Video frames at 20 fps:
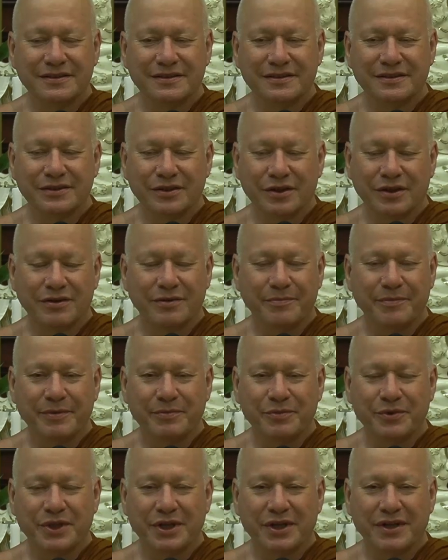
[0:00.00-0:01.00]
So I
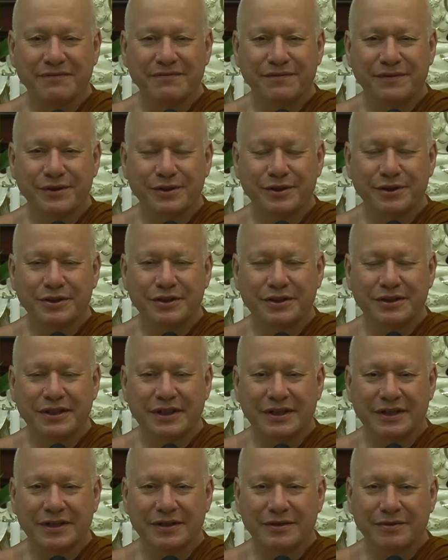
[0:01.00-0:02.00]
remember when I first
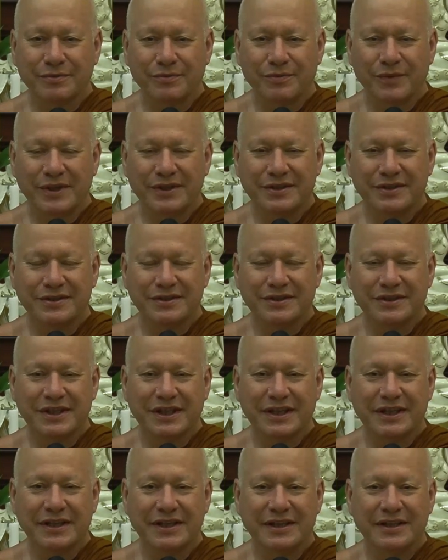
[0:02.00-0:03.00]
went to
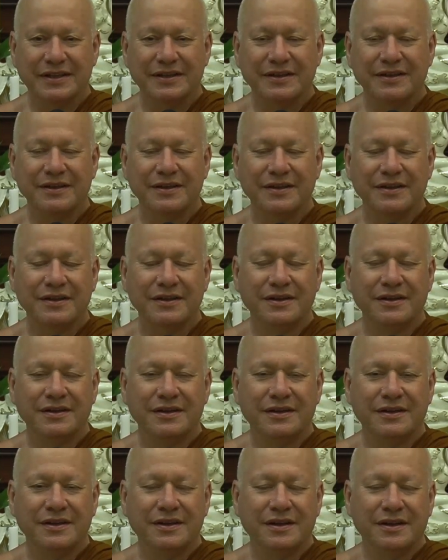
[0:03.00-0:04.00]
stay in
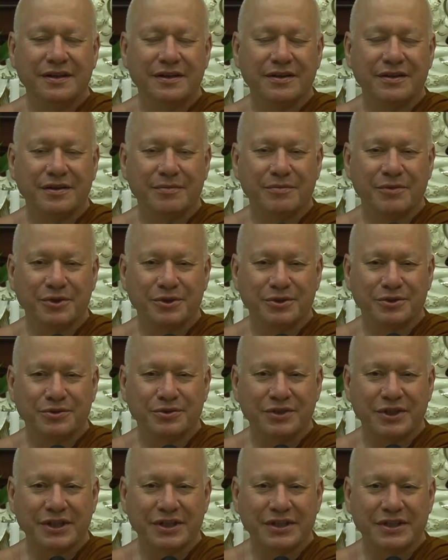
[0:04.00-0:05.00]
the
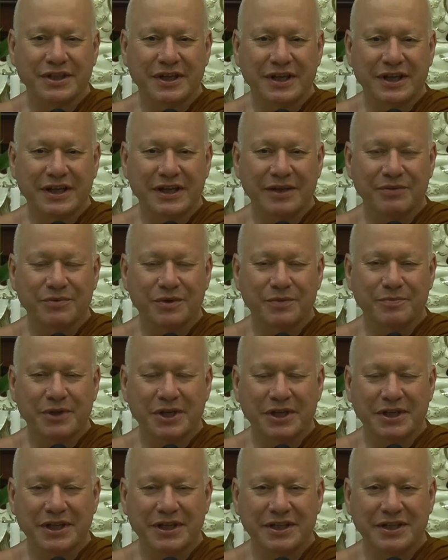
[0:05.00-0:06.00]
monastery in Thailand, Wat
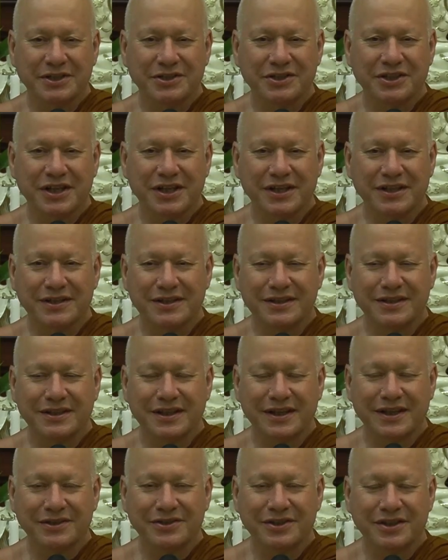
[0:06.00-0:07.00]
Panana Chat,
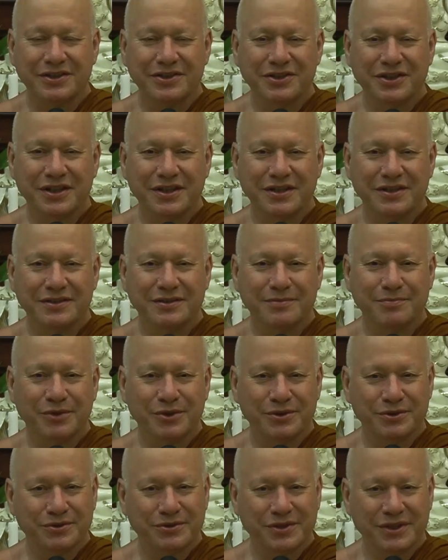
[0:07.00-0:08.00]
Ajahn Chah's
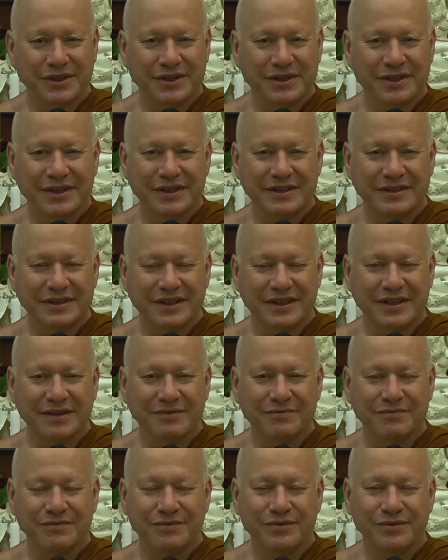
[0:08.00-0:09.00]
monastery that he set
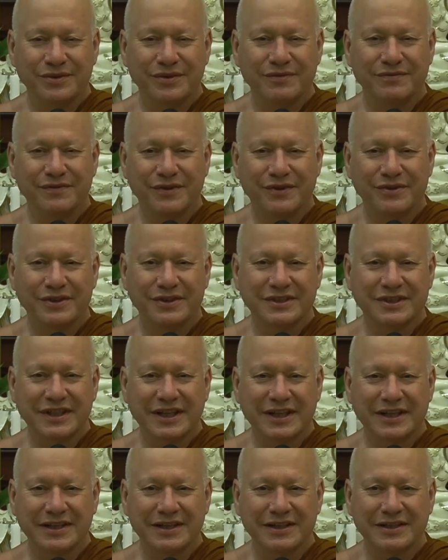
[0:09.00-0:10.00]
up for the foreign
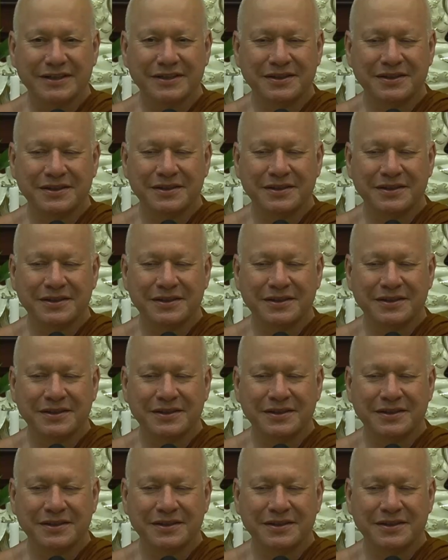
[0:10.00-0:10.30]
Sangha.